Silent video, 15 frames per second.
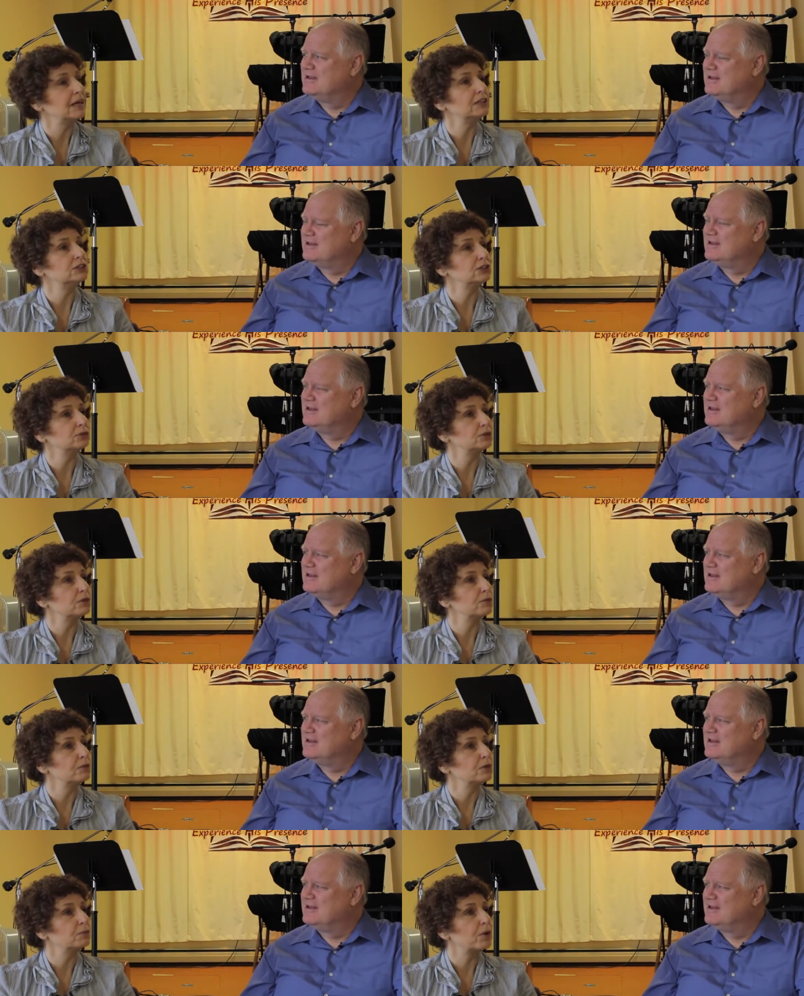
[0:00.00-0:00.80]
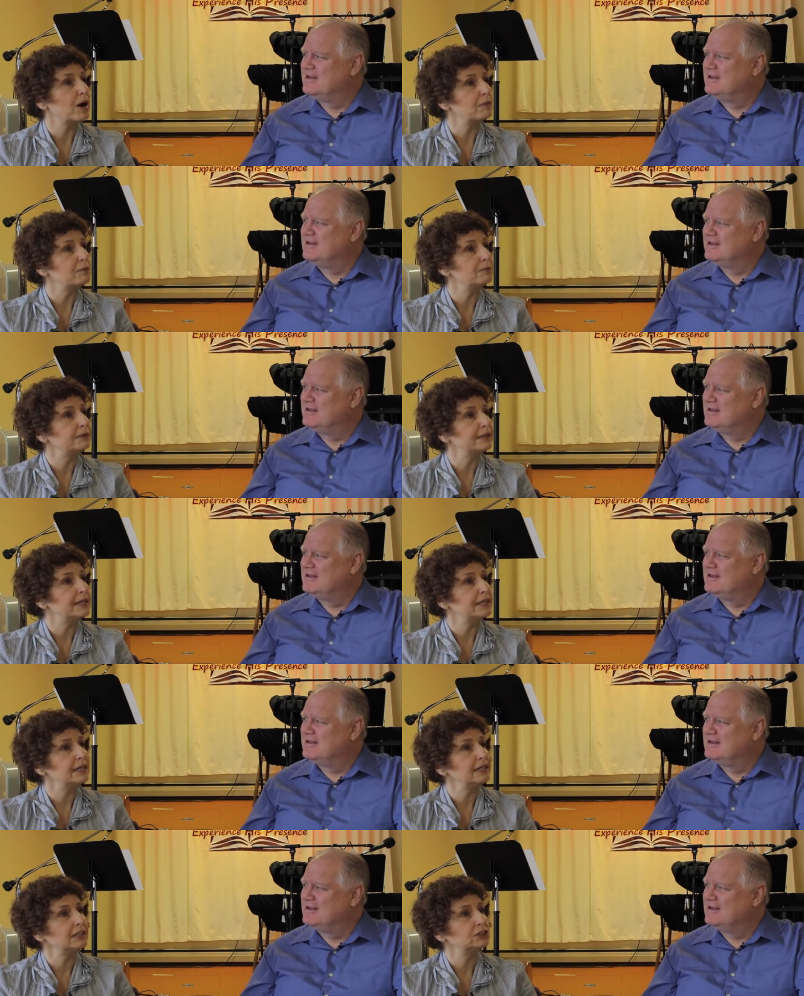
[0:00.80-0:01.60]
Speaker 1: age. We were
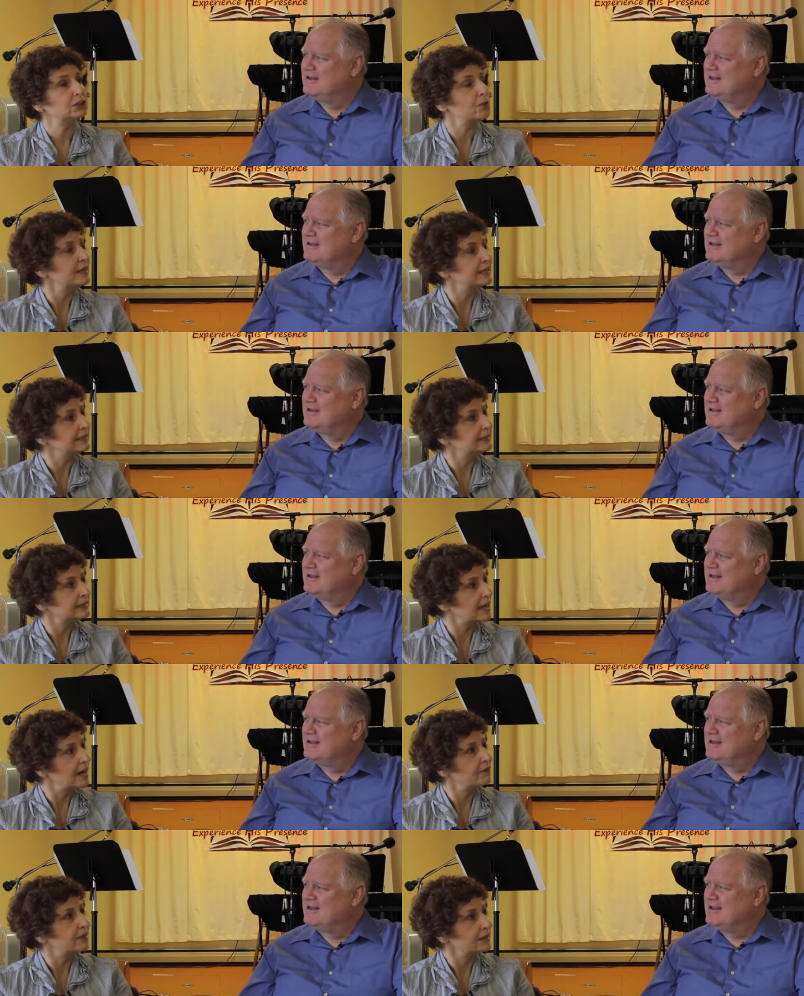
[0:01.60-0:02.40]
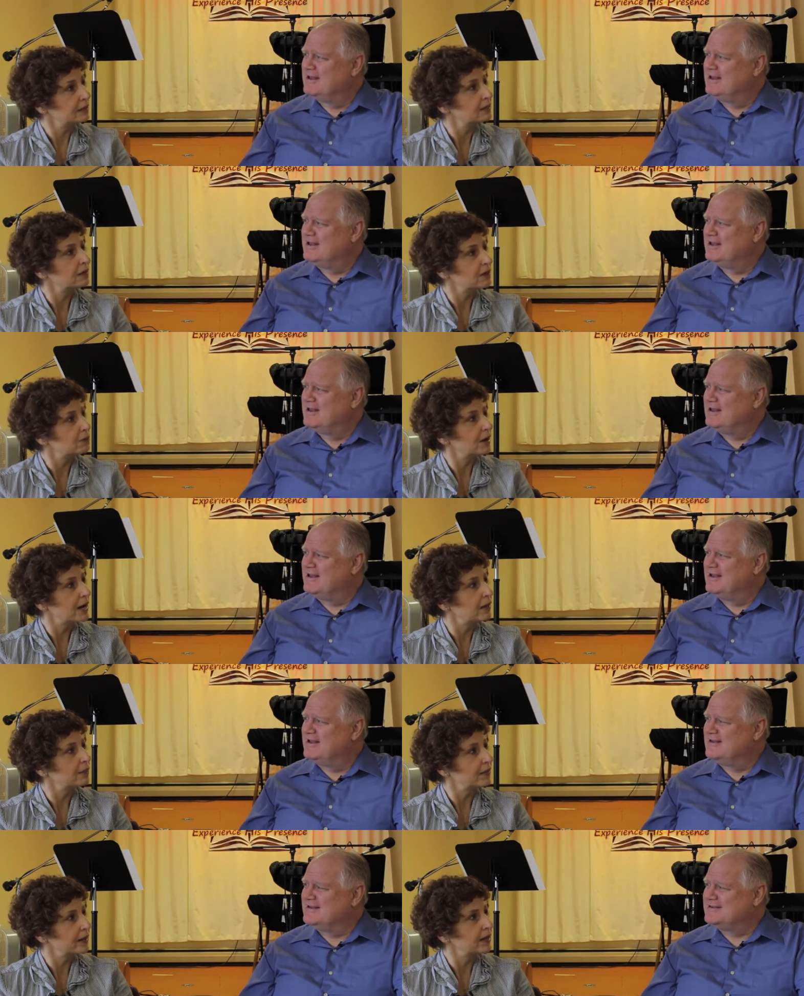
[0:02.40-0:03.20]
probably 27,
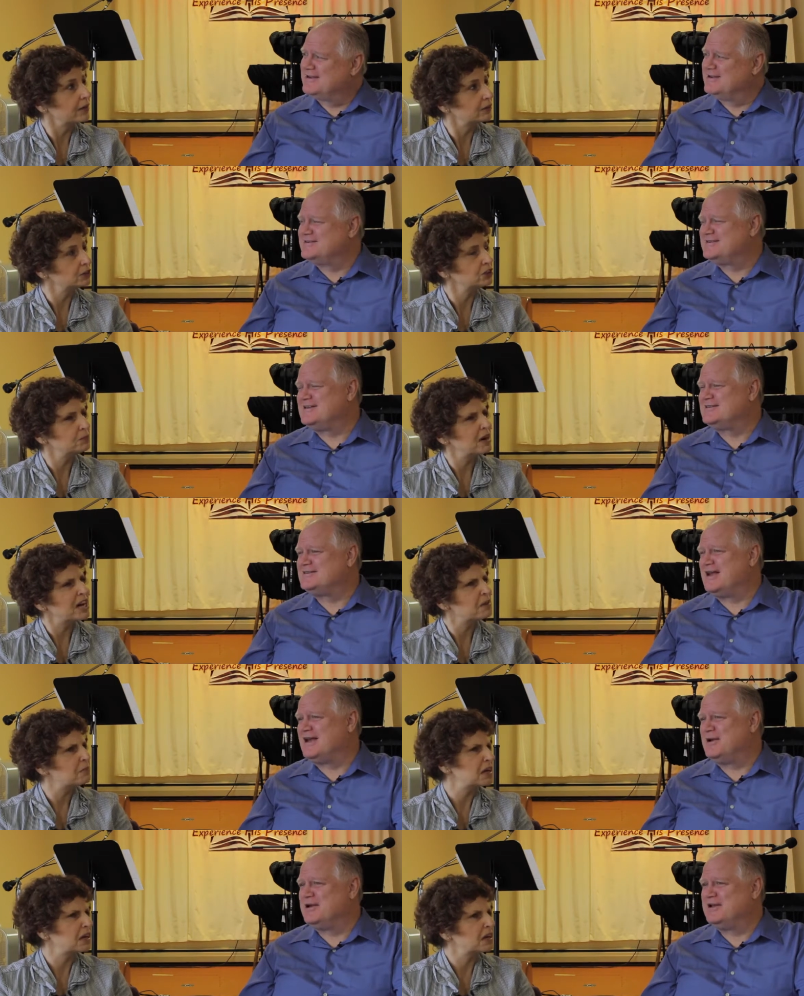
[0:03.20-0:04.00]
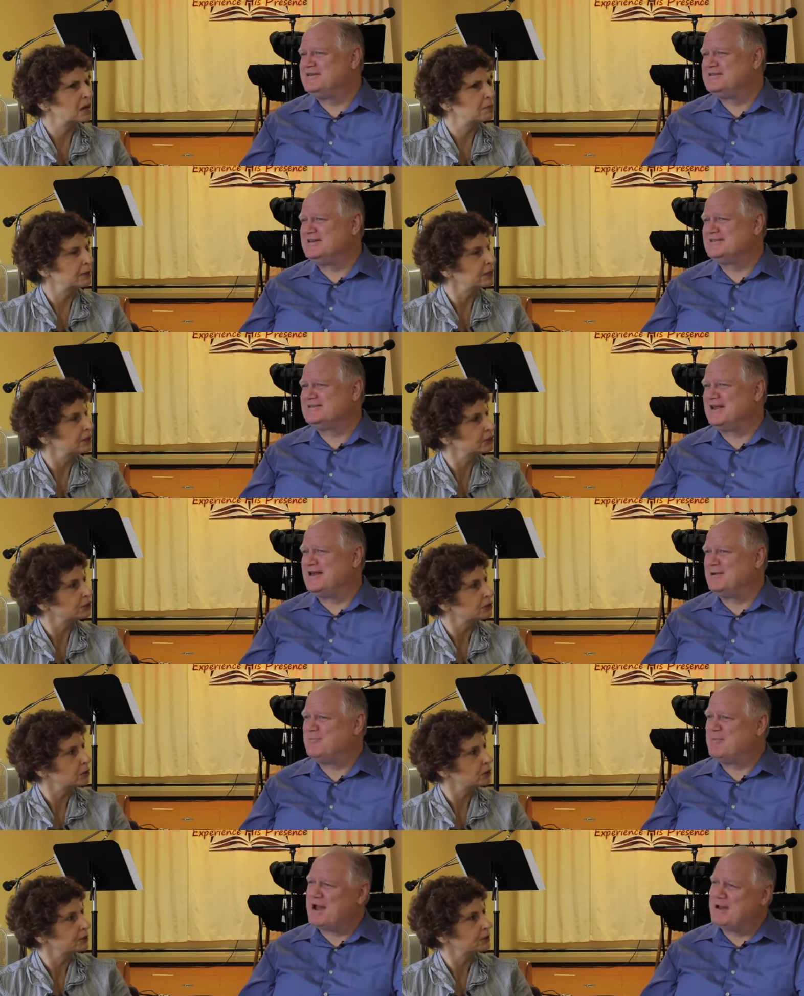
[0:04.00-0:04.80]
around there. So she, she said, she said
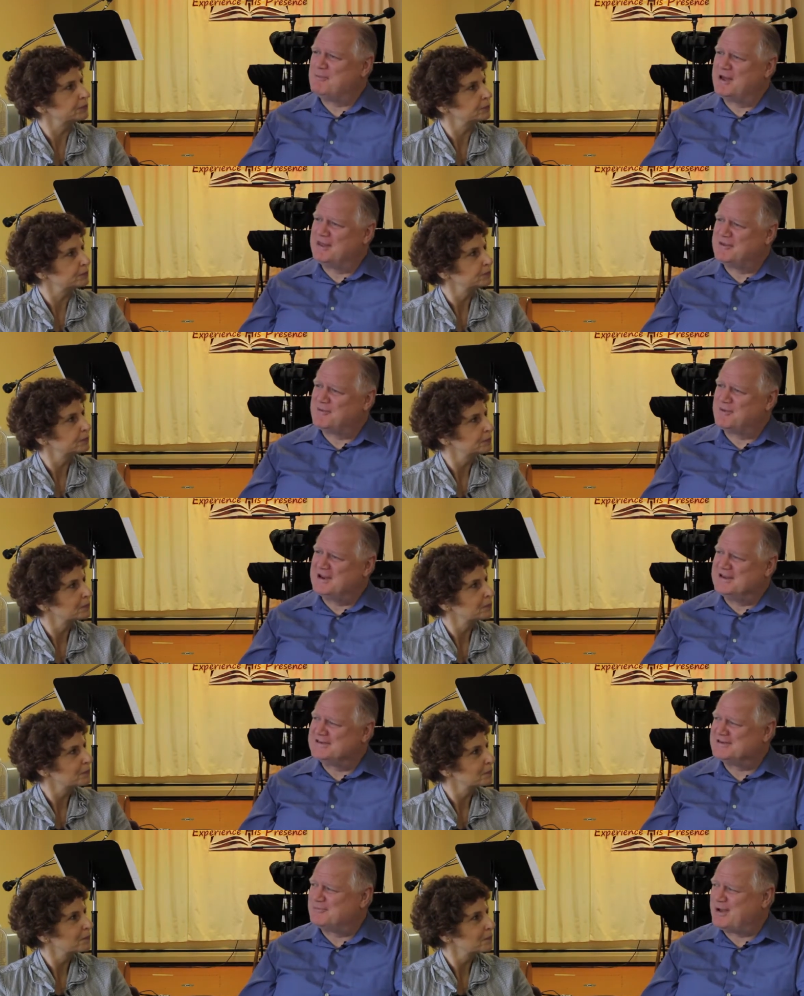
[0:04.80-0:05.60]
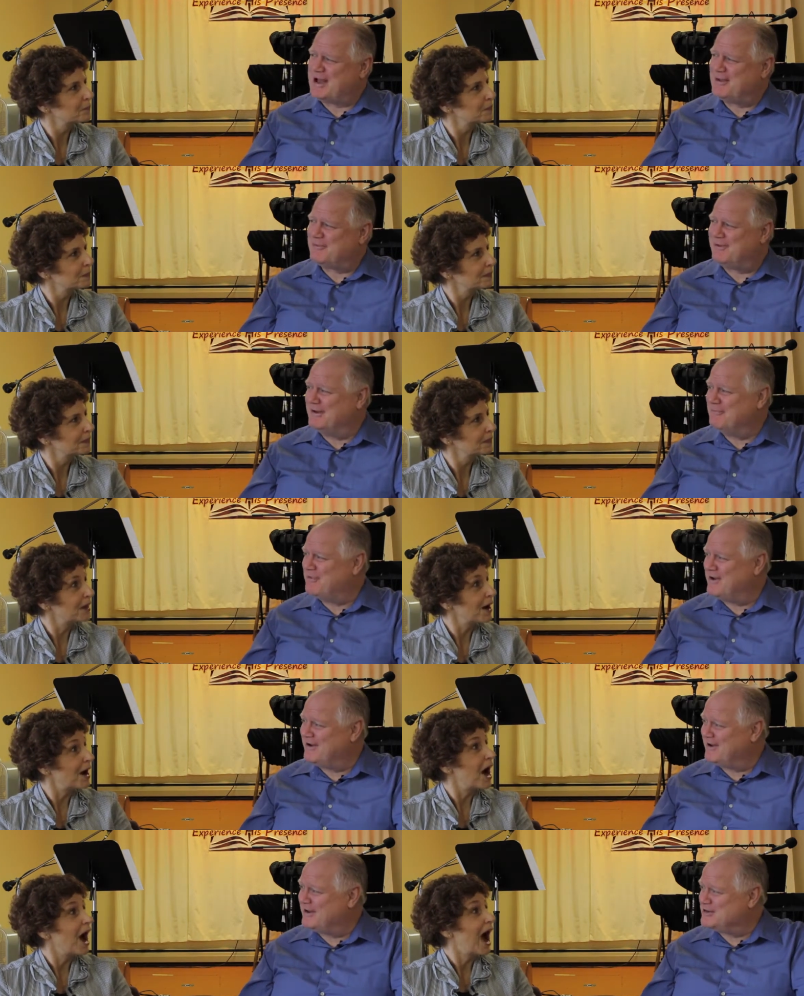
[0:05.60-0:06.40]
my
Speaker 2: mother reads the Bible, and
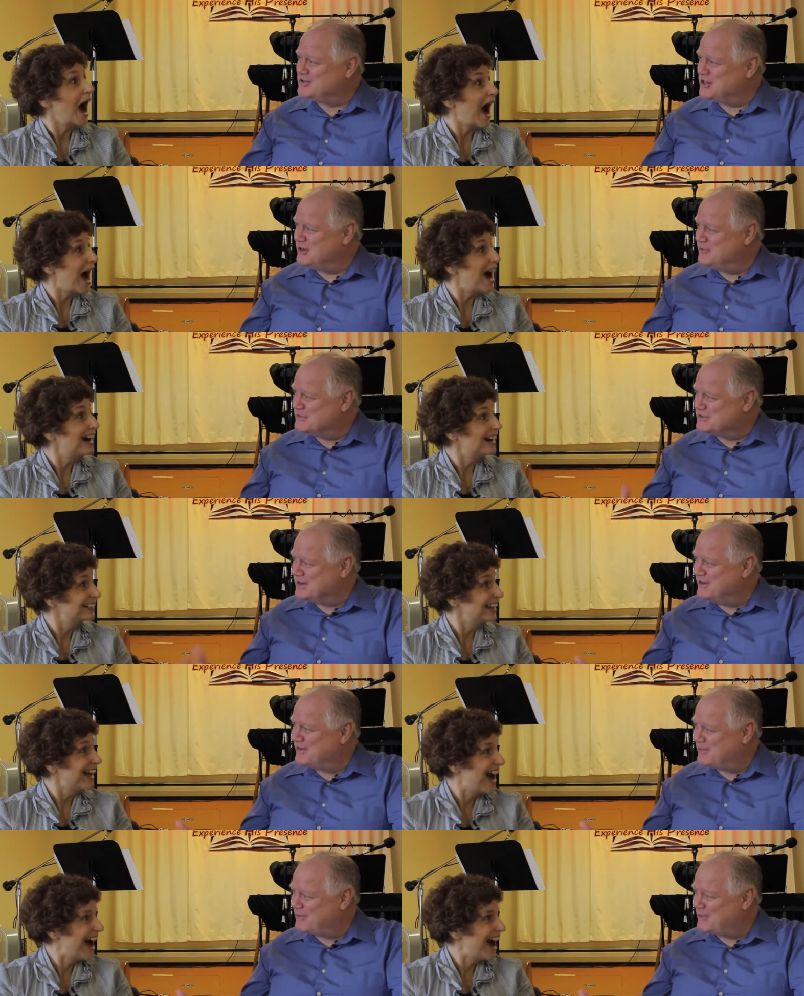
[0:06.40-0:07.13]
apparently no. she was an